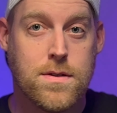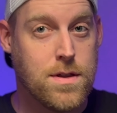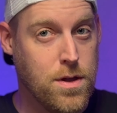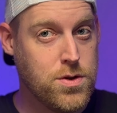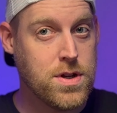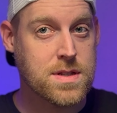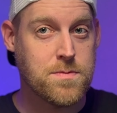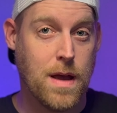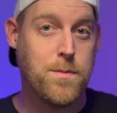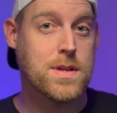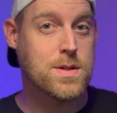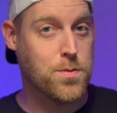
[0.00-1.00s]
You just
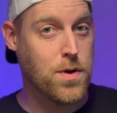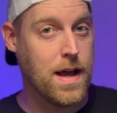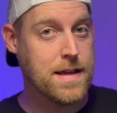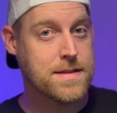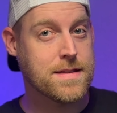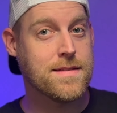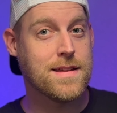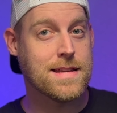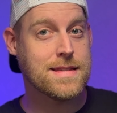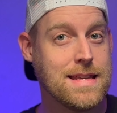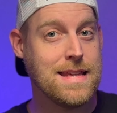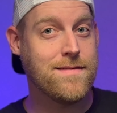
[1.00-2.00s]
might be surprised that
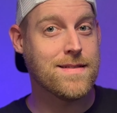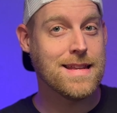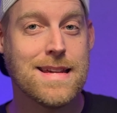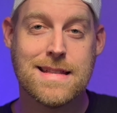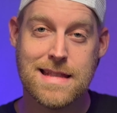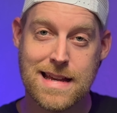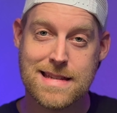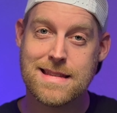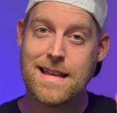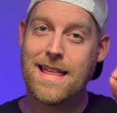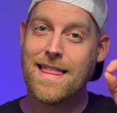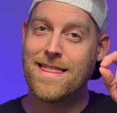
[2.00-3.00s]
it's even less
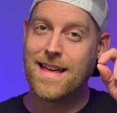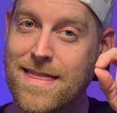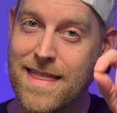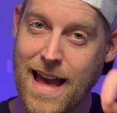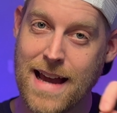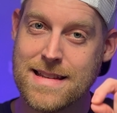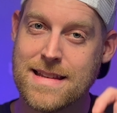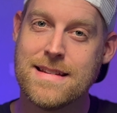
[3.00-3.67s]
than that.